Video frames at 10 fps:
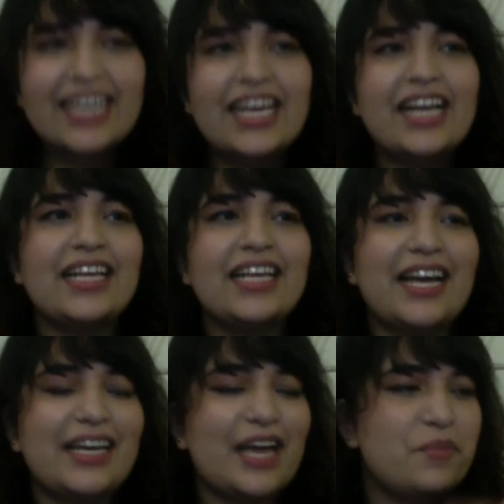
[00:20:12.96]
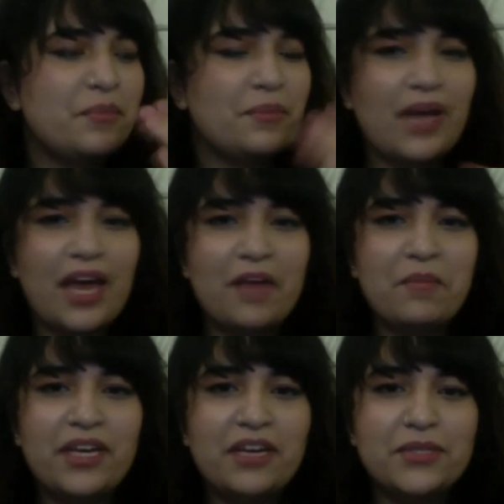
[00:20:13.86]
yeah, like I, I
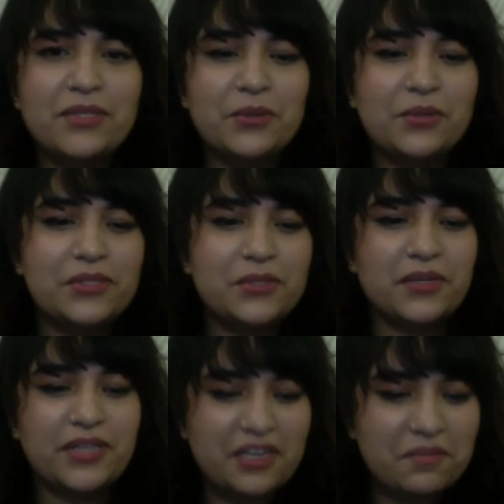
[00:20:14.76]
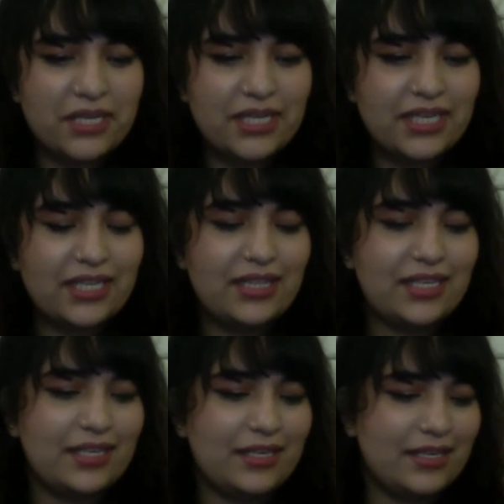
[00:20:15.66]
made up this whole story in my head
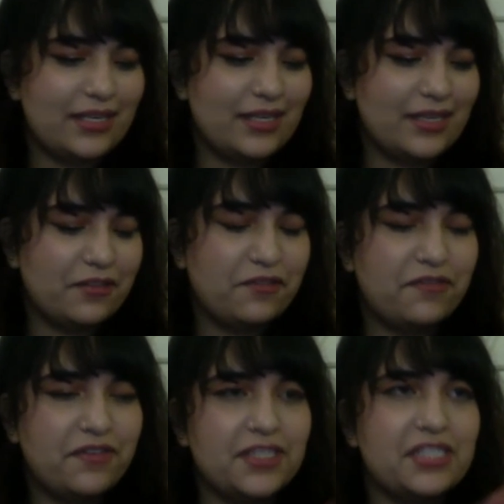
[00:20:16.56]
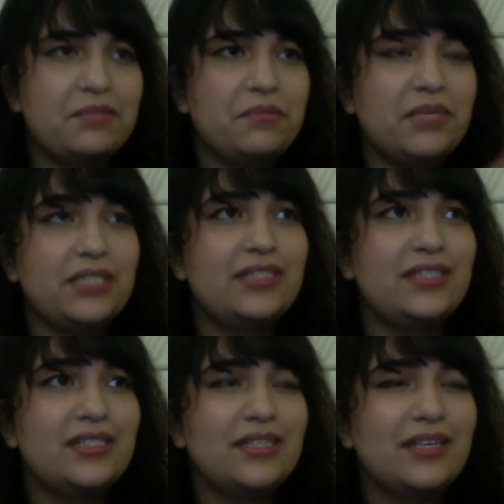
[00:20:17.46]
that the first
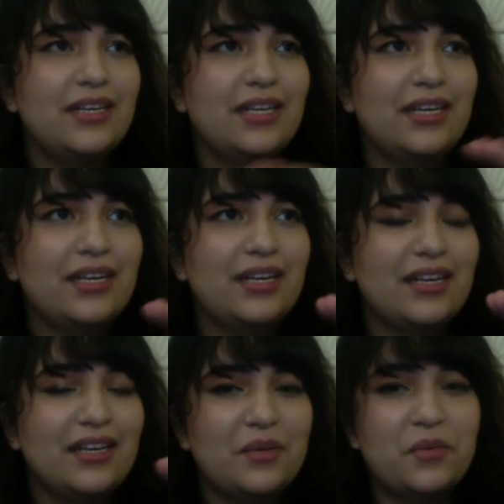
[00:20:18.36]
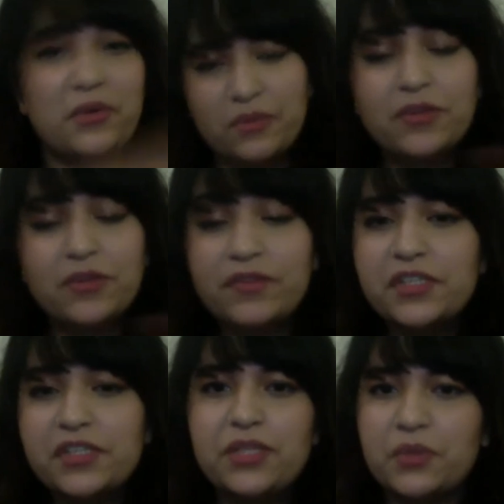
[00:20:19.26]
beads were the
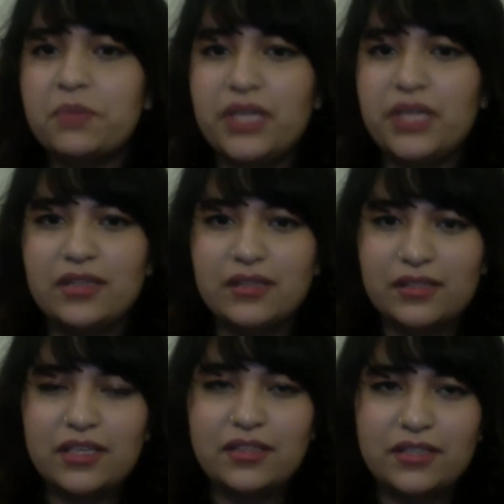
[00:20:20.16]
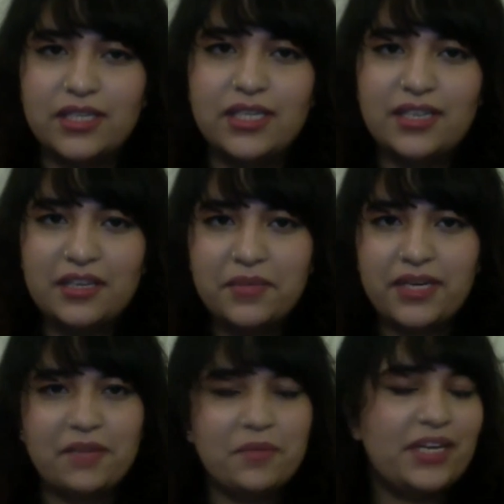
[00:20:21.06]
first beads were made in southern India, but
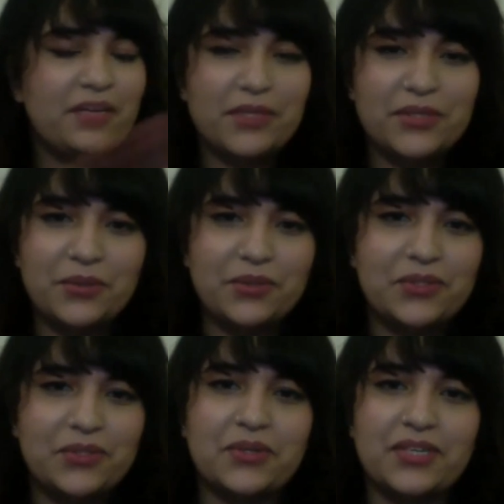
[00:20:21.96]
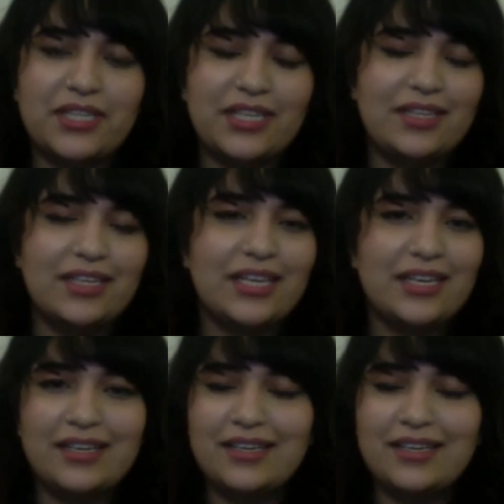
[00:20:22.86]
I made up this whole story that they like